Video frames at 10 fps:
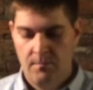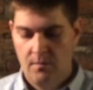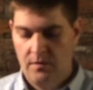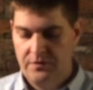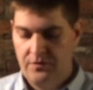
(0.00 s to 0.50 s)

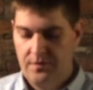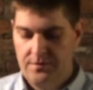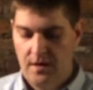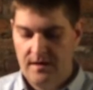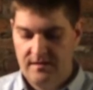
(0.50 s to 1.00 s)
Also, the
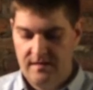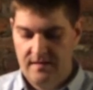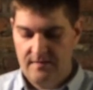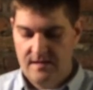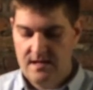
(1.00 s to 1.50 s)
thought is
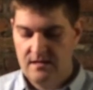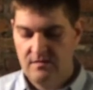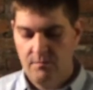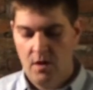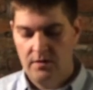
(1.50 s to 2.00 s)
that the
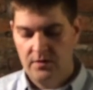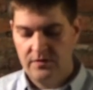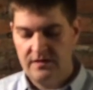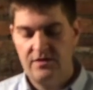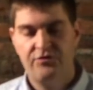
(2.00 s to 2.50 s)
smaller
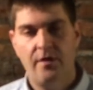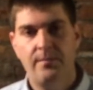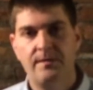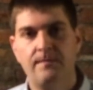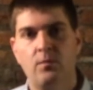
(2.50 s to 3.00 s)
C
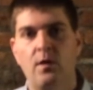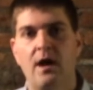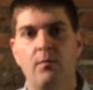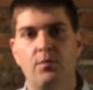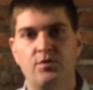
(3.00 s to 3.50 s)
trumpet will
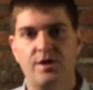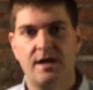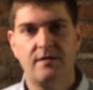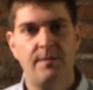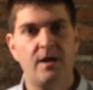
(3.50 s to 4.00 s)
help
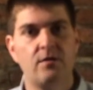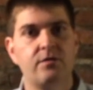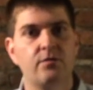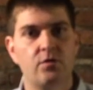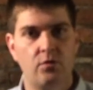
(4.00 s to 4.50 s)
project better
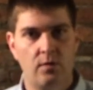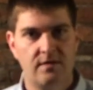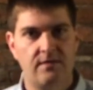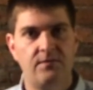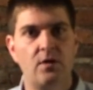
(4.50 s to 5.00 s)
through a
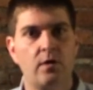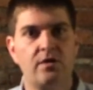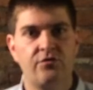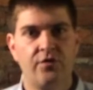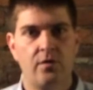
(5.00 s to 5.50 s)
symphony
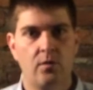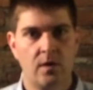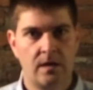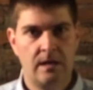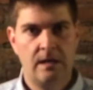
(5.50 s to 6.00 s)
orchestra
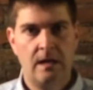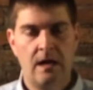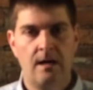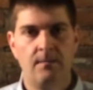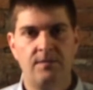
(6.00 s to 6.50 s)
or
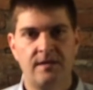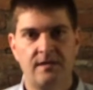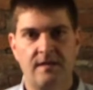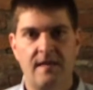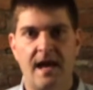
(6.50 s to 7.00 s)
things
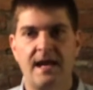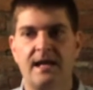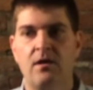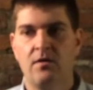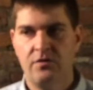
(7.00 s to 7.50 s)
like that. It
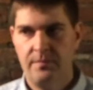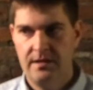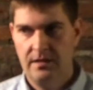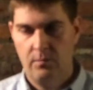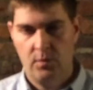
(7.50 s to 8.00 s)
can also be a
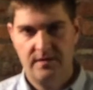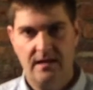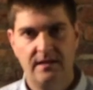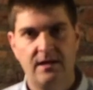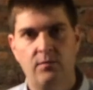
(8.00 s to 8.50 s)
little more
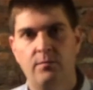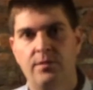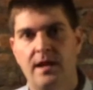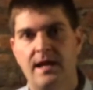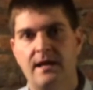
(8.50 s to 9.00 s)
delicate when
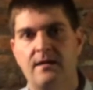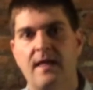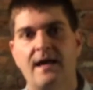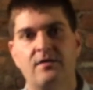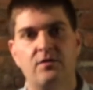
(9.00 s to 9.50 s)
playing
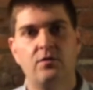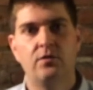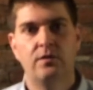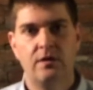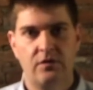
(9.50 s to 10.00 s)

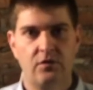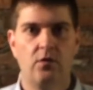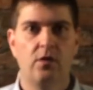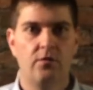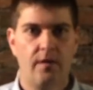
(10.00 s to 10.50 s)
classical solo